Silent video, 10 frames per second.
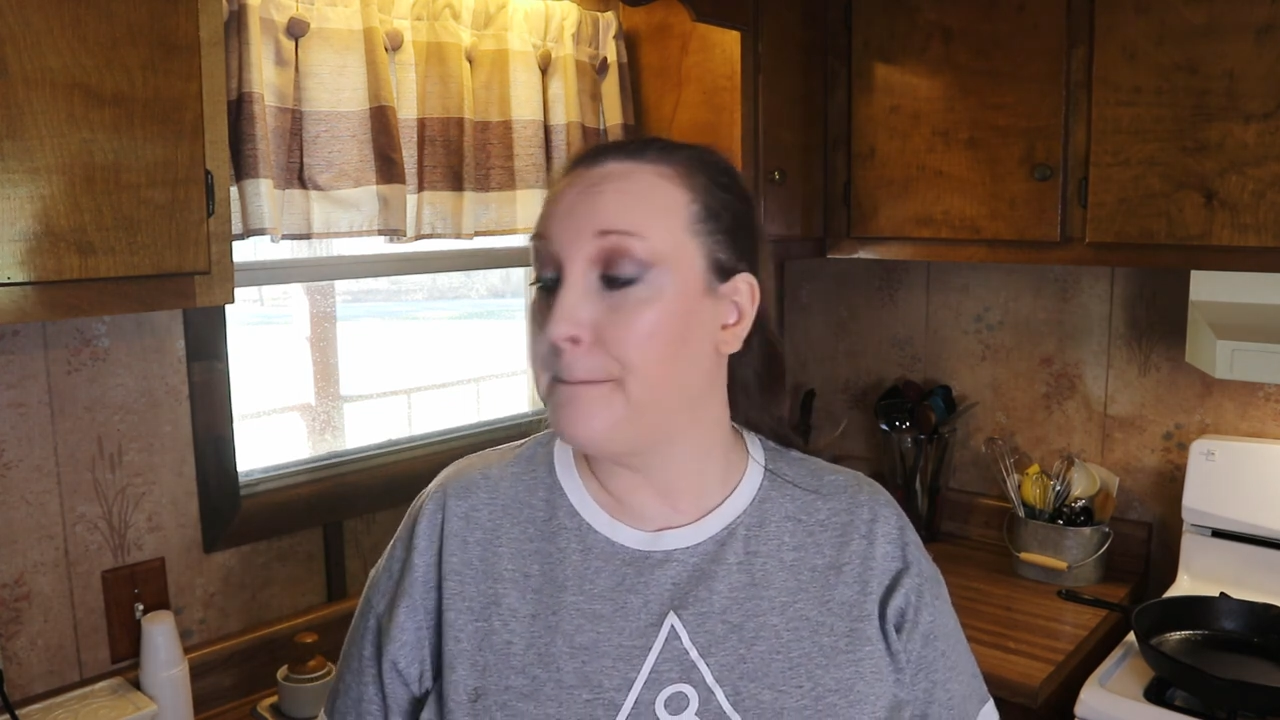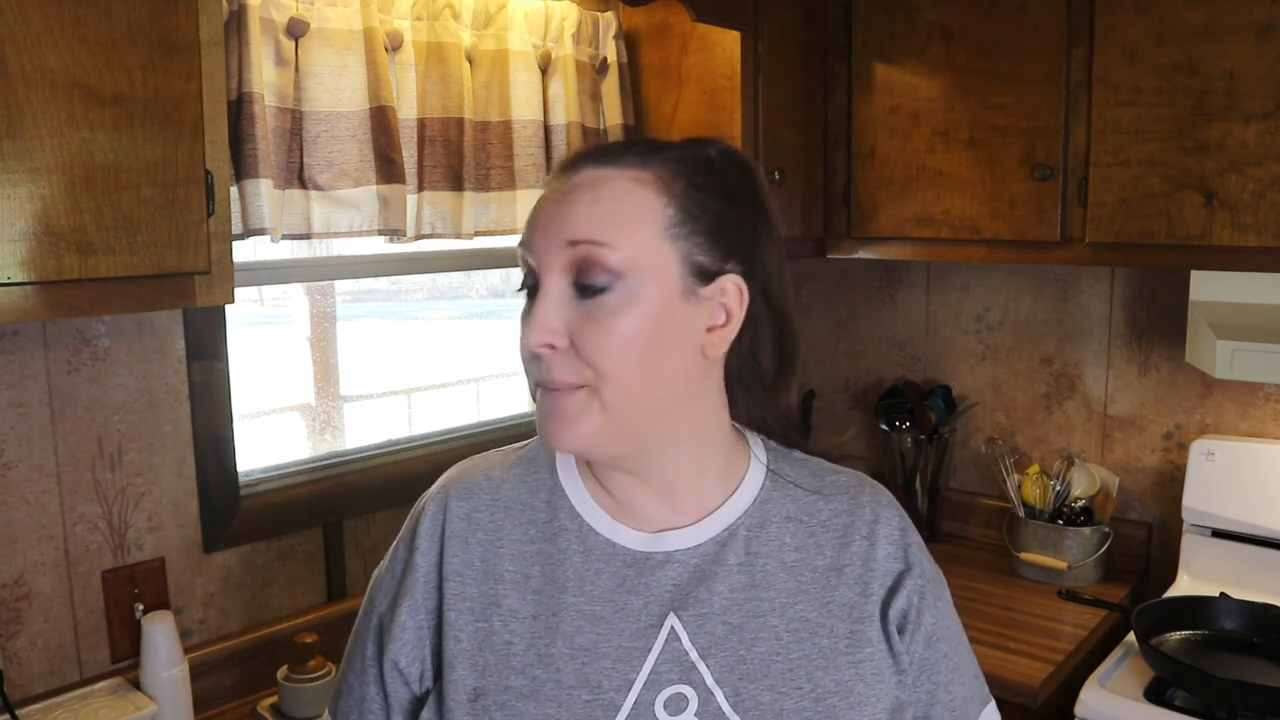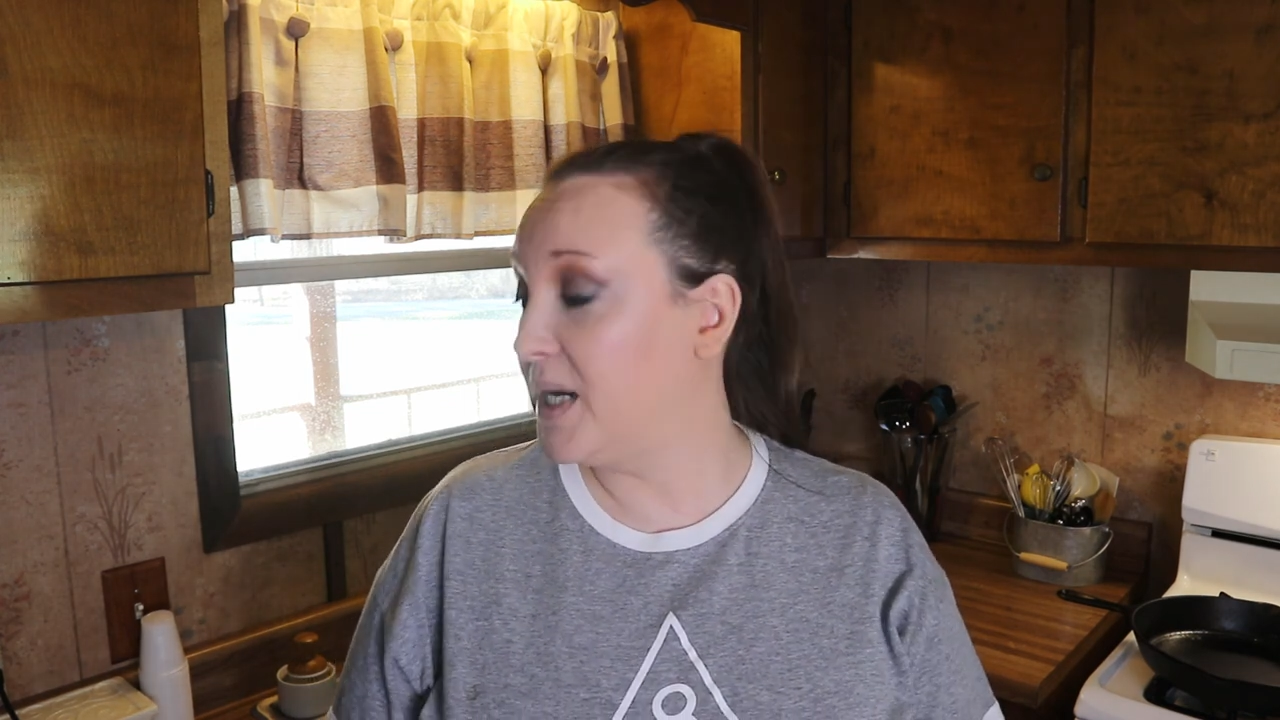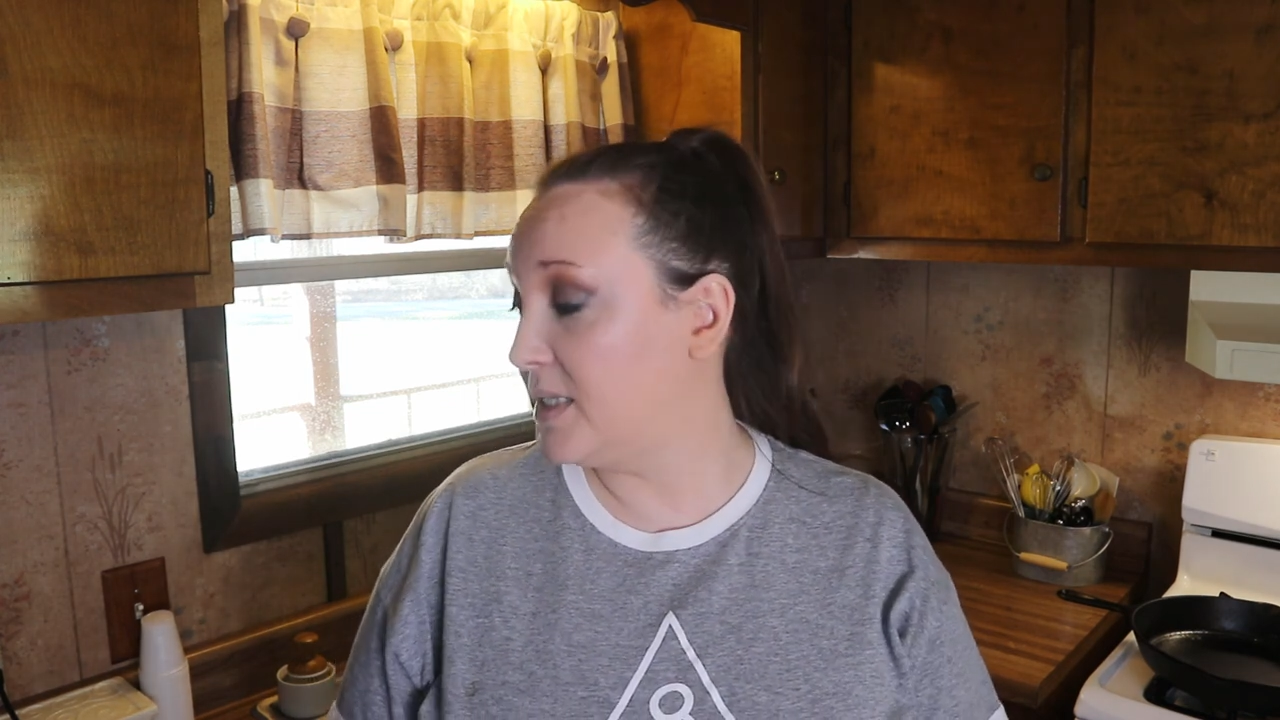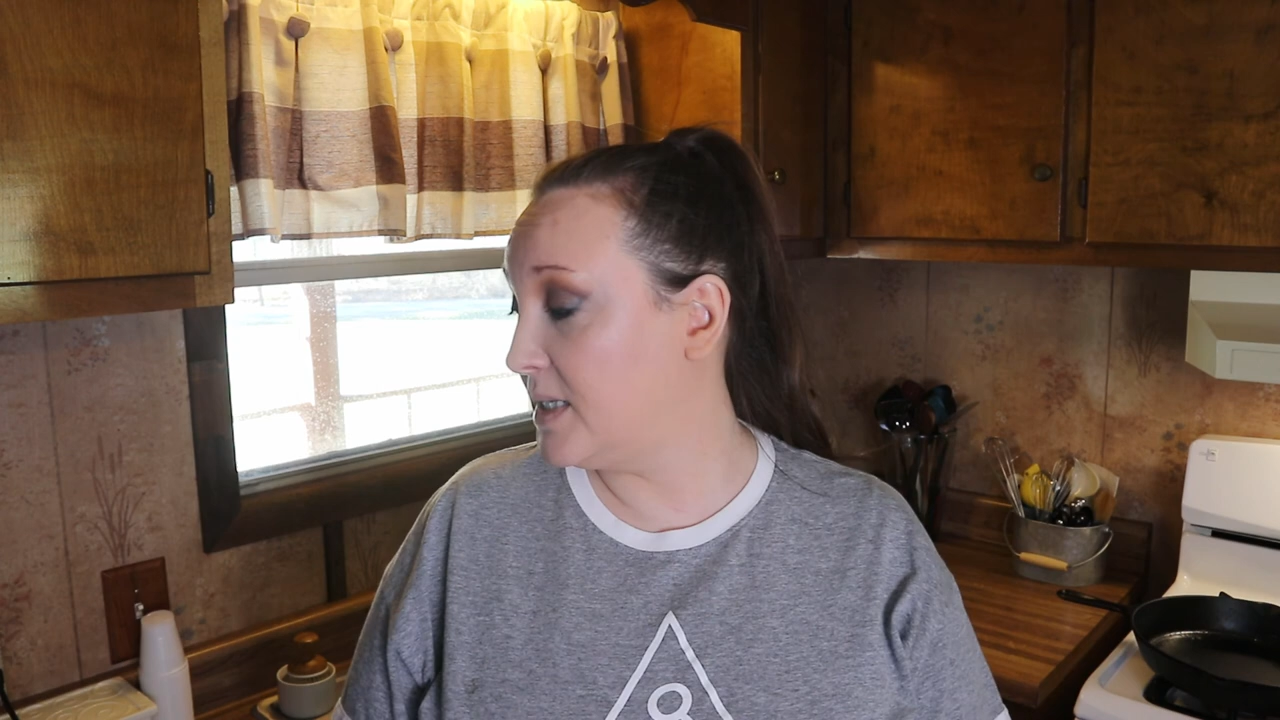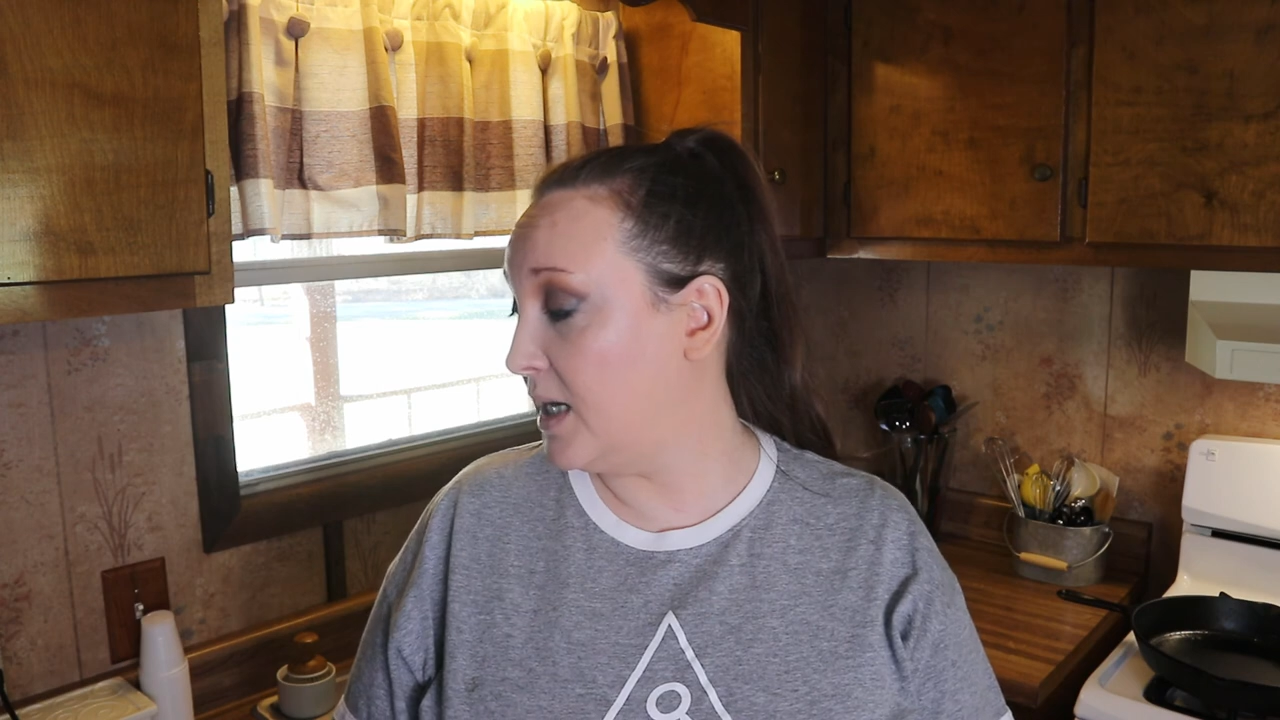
but